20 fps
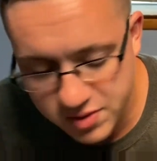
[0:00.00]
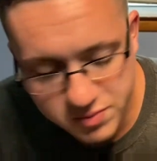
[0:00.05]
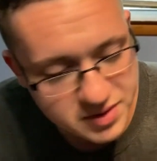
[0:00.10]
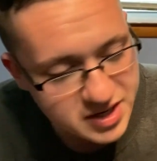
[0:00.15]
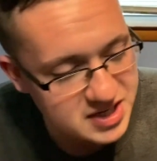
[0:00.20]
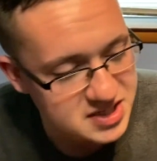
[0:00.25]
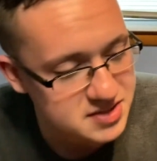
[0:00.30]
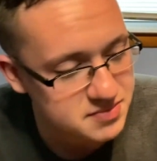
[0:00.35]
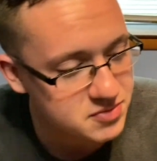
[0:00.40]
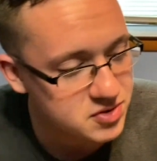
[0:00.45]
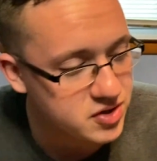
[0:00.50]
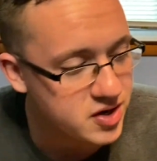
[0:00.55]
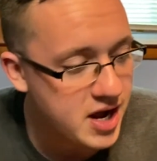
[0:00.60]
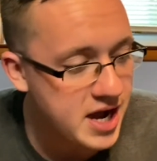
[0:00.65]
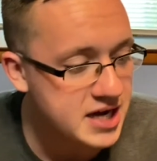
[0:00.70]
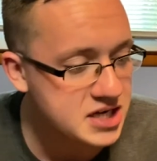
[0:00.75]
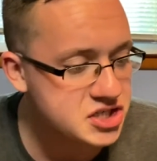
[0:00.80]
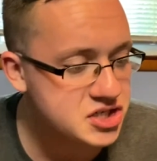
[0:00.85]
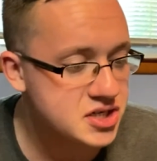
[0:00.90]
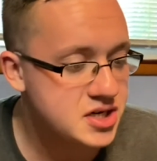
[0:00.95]
We got some good
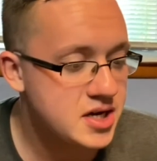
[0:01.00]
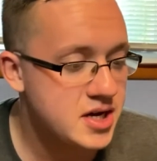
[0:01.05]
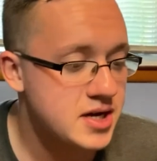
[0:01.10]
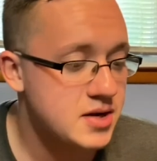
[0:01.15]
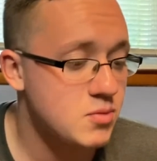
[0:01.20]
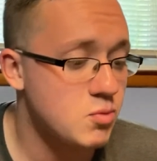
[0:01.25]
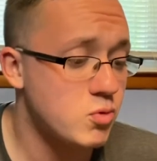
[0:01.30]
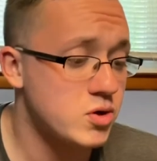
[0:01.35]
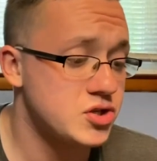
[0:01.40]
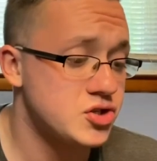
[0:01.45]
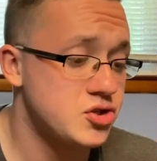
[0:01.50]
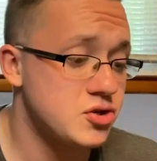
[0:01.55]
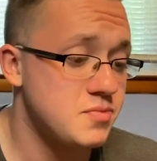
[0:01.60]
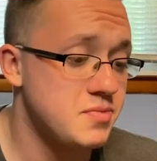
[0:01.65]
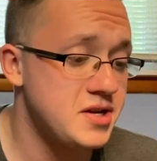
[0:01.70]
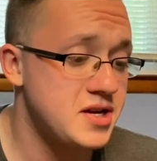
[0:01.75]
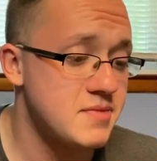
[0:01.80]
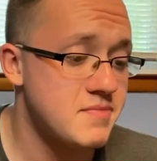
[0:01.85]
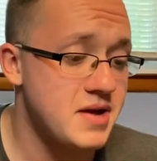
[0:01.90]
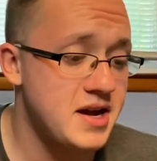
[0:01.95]
action and what should
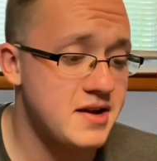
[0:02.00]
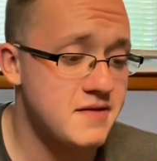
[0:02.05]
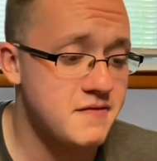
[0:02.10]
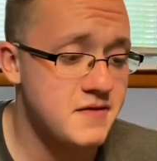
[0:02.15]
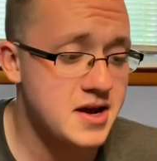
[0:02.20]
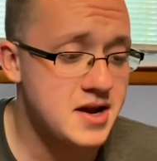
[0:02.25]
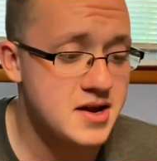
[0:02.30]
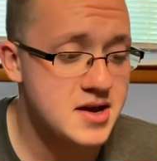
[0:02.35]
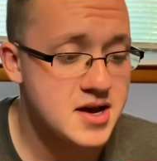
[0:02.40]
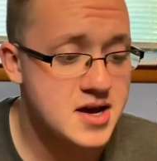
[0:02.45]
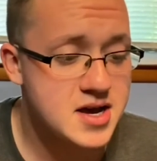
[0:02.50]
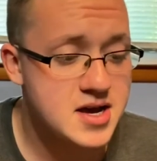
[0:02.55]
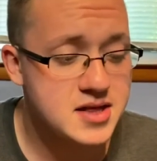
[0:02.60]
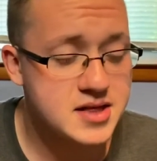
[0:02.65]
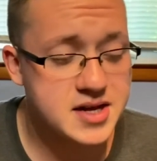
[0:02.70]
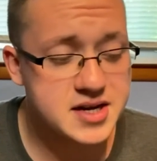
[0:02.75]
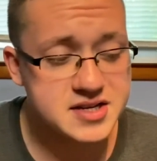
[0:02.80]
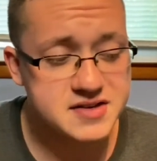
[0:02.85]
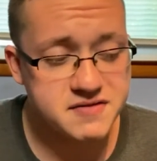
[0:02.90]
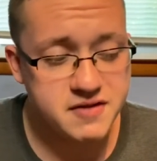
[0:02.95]
be a main event
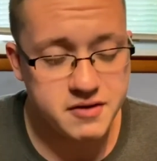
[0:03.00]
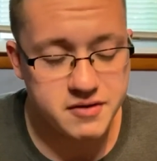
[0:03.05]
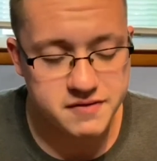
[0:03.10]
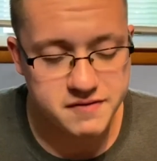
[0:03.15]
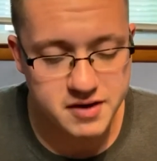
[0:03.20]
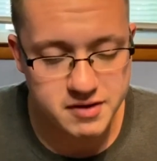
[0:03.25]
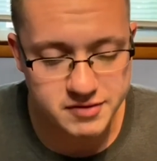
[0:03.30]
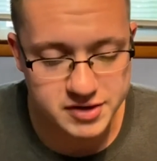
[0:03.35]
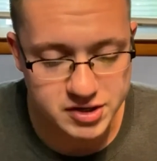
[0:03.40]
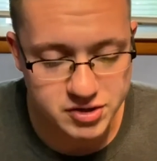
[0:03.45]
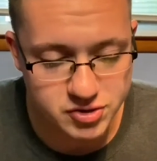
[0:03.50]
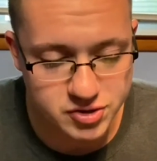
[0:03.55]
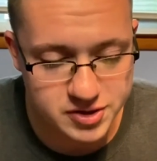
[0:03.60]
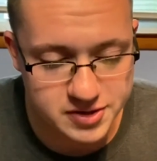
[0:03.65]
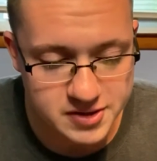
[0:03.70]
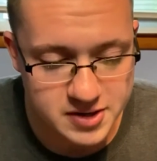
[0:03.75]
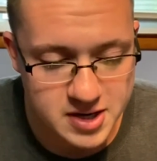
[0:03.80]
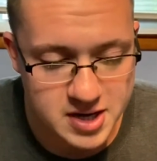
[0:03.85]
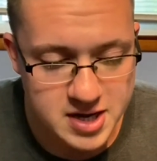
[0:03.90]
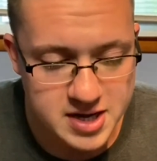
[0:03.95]
that is very, very
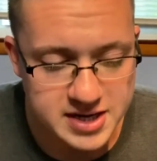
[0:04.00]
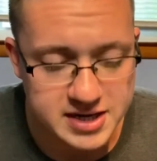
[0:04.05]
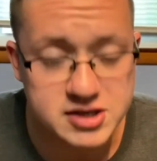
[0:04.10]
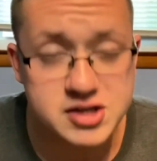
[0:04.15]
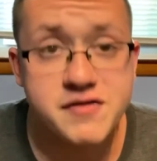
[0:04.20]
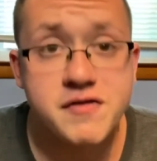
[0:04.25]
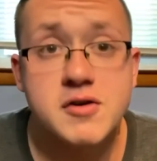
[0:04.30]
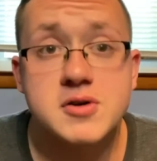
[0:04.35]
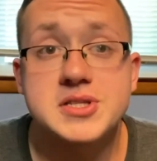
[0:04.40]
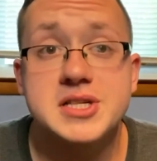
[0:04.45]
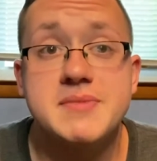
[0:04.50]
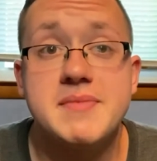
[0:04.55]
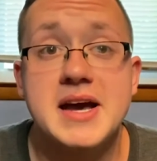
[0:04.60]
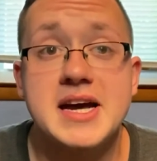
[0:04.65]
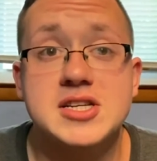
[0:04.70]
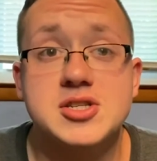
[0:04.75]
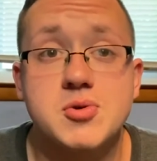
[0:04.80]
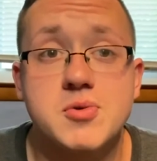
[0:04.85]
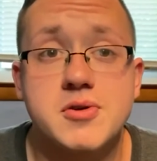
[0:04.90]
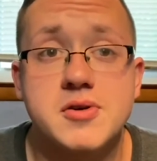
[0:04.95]
good. Now, as far as the
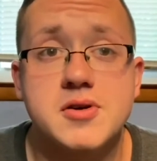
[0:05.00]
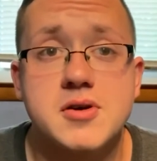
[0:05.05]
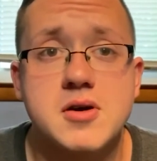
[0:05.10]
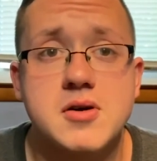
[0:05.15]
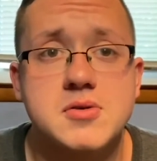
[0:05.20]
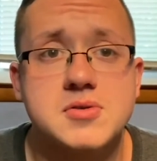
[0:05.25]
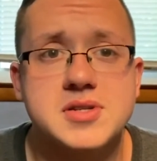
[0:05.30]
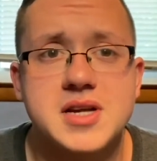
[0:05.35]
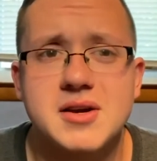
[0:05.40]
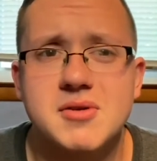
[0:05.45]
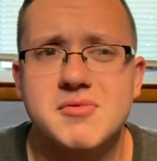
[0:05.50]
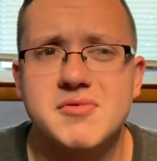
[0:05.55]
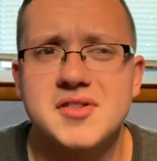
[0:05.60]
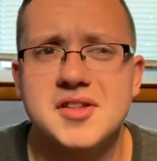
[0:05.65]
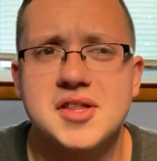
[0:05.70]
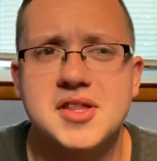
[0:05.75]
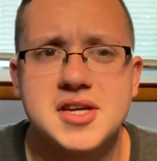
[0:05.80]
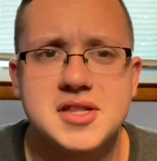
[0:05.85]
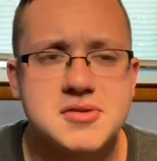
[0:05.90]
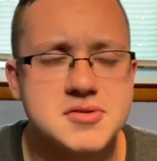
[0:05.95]
match order goes, I don't really
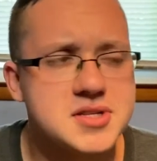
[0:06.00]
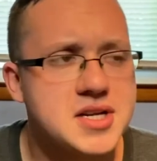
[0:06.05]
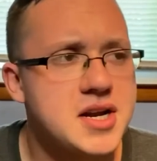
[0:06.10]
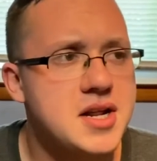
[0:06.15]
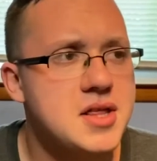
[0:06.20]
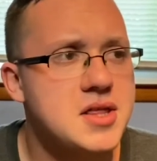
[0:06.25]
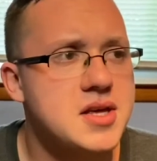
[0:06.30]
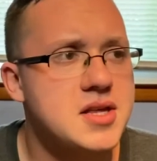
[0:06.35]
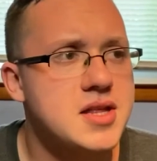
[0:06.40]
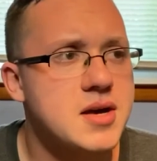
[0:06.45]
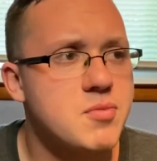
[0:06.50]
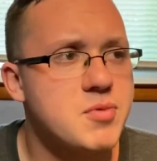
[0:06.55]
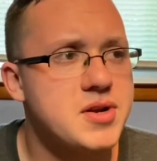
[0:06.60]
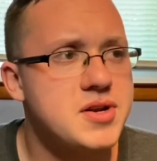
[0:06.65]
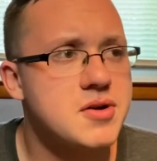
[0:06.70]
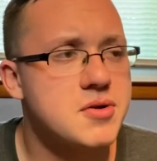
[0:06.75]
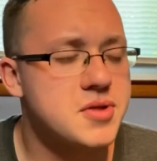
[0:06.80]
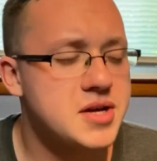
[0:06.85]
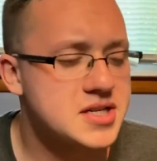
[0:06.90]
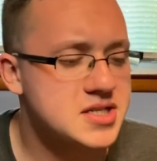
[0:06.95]
think there's anything that we
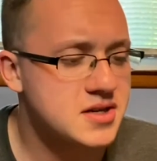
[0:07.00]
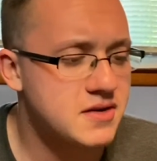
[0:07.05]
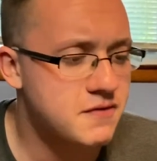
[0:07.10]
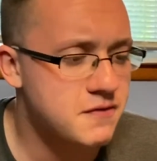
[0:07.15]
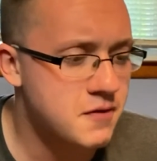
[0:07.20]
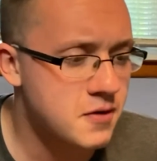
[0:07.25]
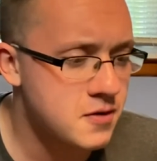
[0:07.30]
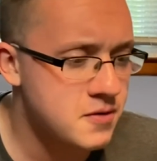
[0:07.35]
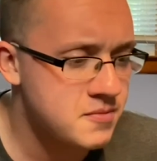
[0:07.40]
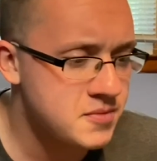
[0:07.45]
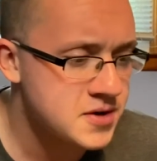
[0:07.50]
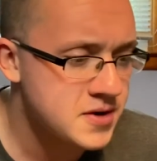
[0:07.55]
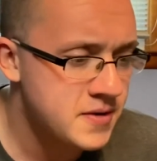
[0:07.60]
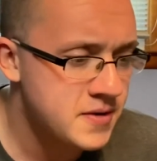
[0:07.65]
know that's confirmed.